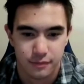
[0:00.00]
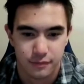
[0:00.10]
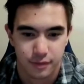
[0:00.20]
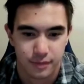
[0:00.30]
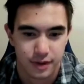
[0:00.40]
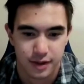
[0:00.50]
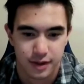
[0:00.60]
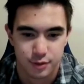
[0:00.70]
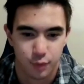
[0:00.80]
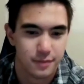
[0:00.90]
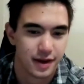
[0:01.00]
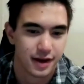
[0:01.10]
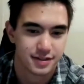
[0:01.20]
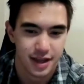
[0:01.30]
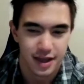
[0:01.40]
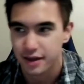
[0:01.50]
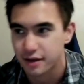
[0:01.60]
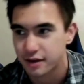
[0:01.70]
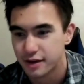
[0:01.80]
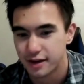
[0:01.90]
for 20 minutes.
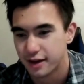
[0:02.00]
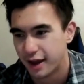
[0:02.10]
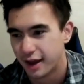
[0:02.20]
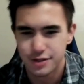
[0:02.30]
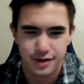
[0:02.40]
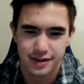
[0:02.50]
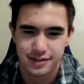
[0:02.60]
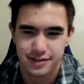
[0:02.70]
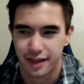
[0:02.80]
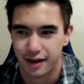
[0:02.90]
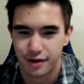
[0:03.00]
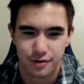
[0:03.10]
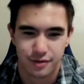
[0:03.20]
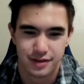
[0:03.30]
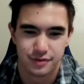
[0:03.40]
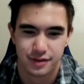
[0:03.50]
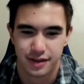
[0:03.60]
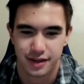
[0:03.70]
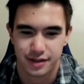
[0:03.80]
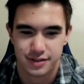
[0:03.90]
Hey, how'd you get into that? Oh, that's
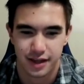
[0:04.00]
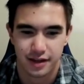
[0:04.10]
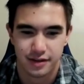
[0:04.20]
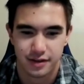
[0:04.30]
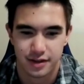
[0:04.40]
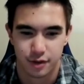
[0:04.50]
really interesting.